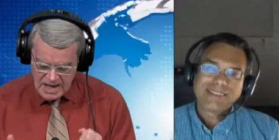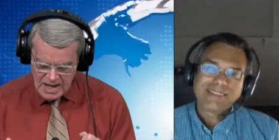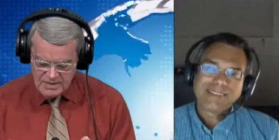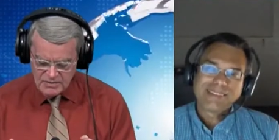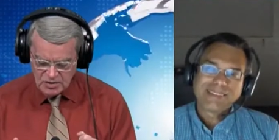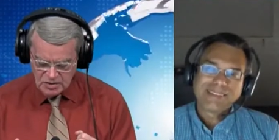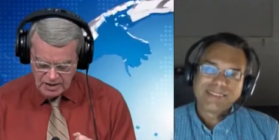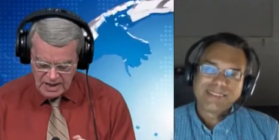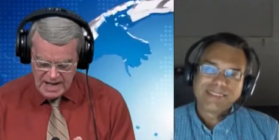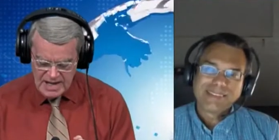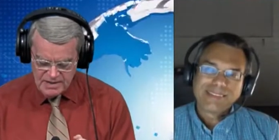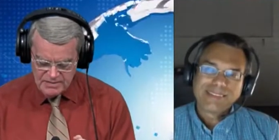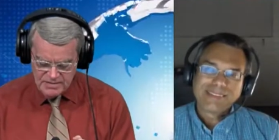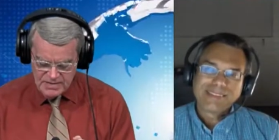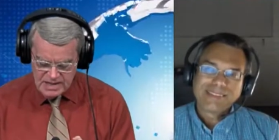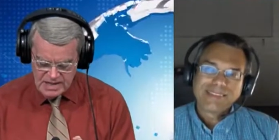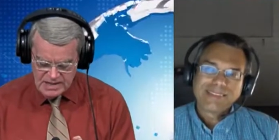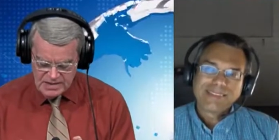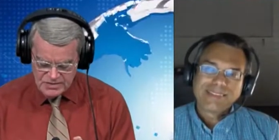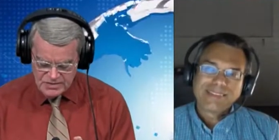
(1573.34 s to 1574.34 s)
Speaker 1: have a lot
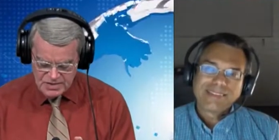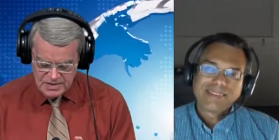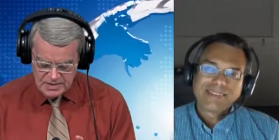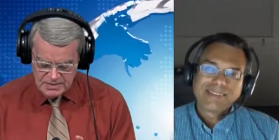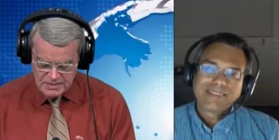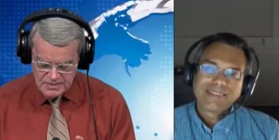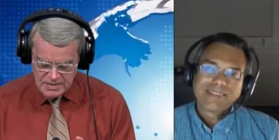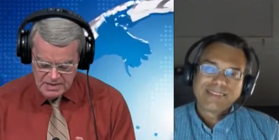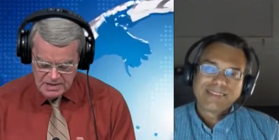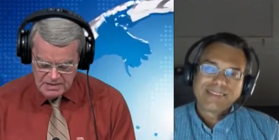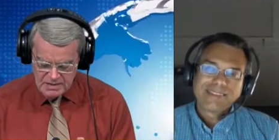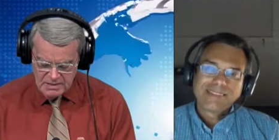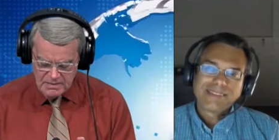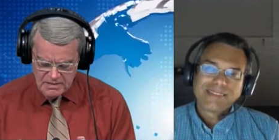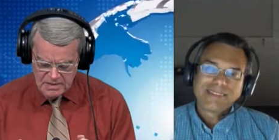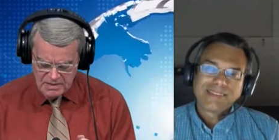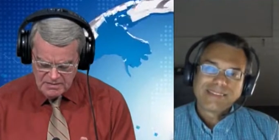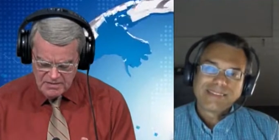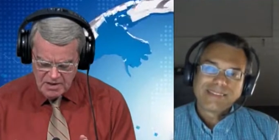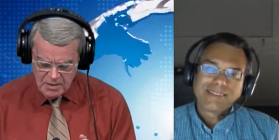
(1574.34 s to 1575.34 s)
of these uh,
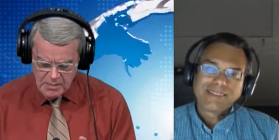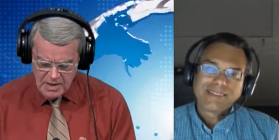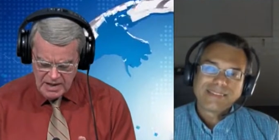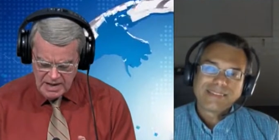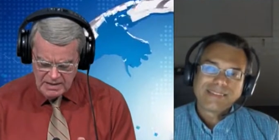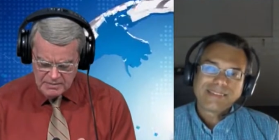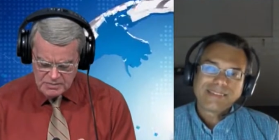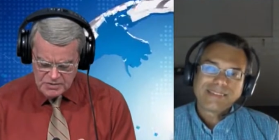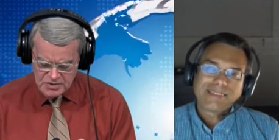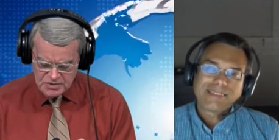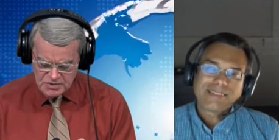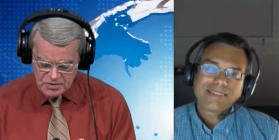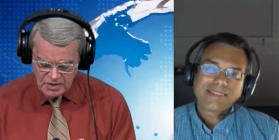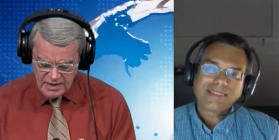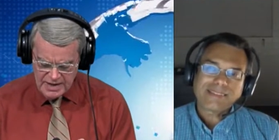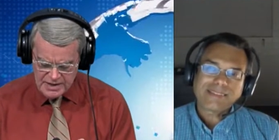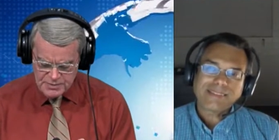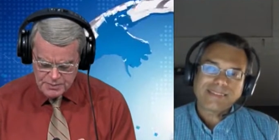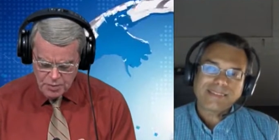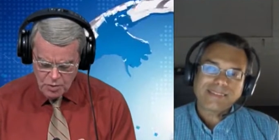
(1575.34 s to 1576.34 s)
that, that have come in since the
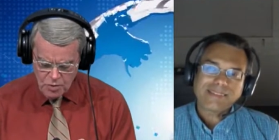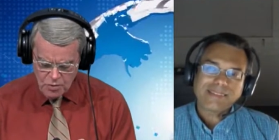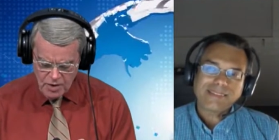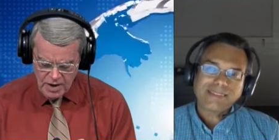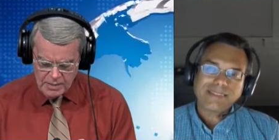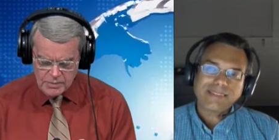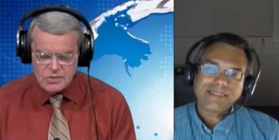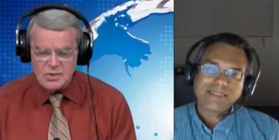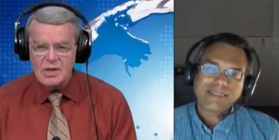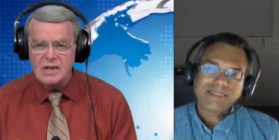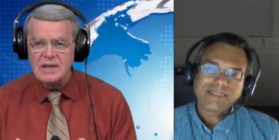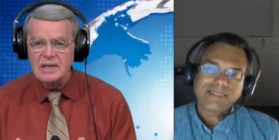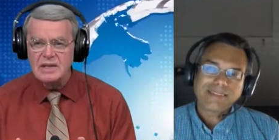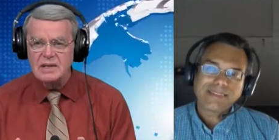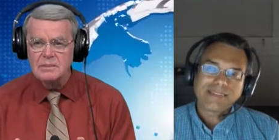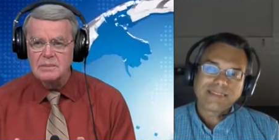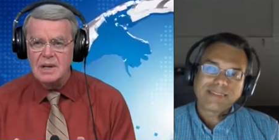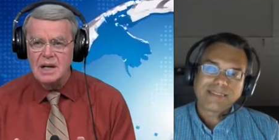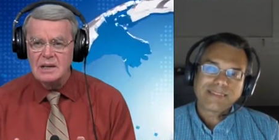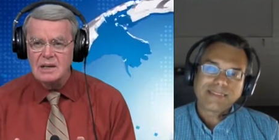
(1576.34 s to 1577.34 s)
last program,
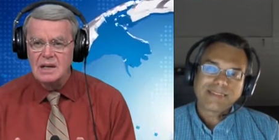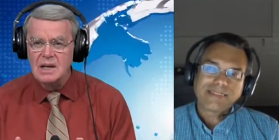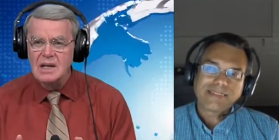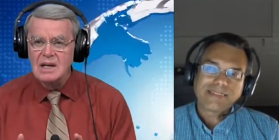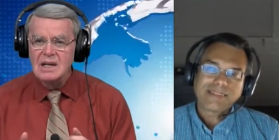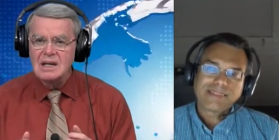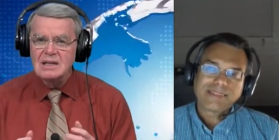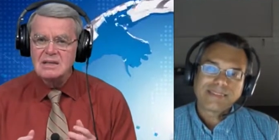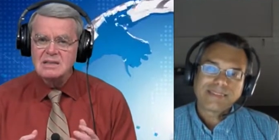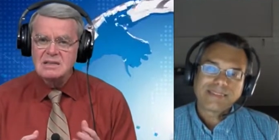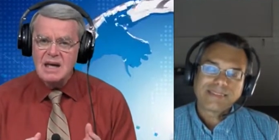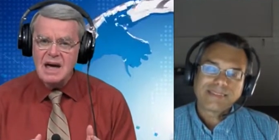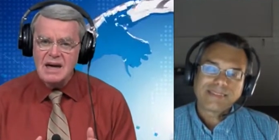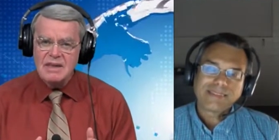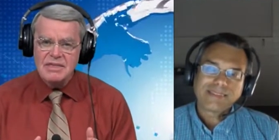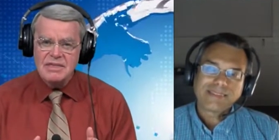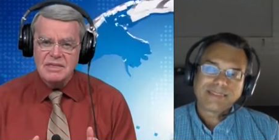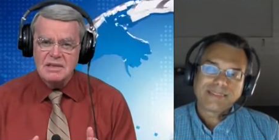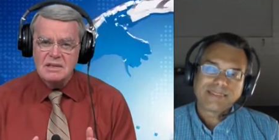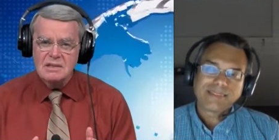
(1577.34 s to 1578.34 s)
talking about
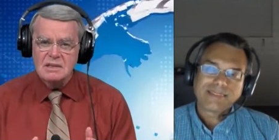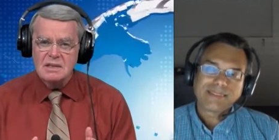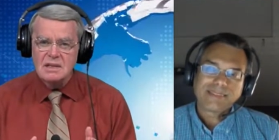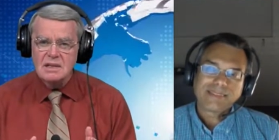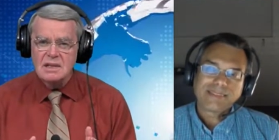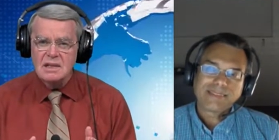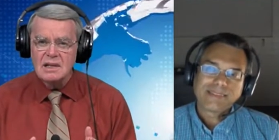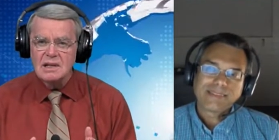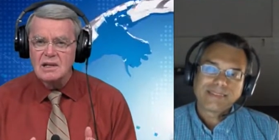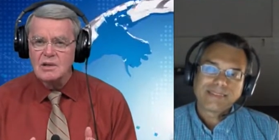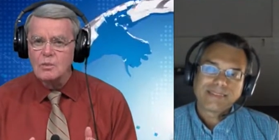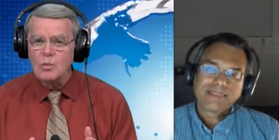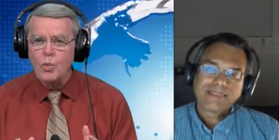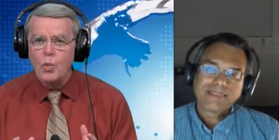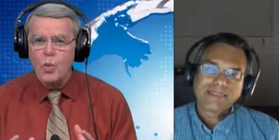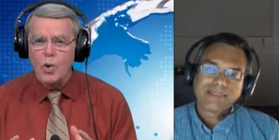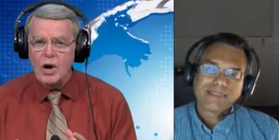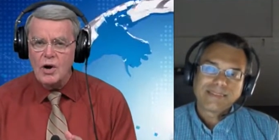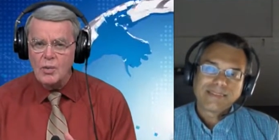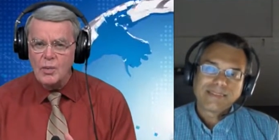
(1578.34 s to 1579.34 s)
death and uh,
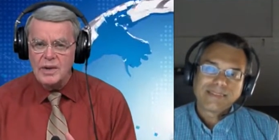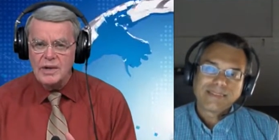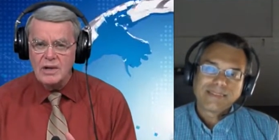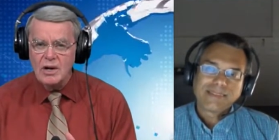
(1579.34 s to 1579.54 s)
where we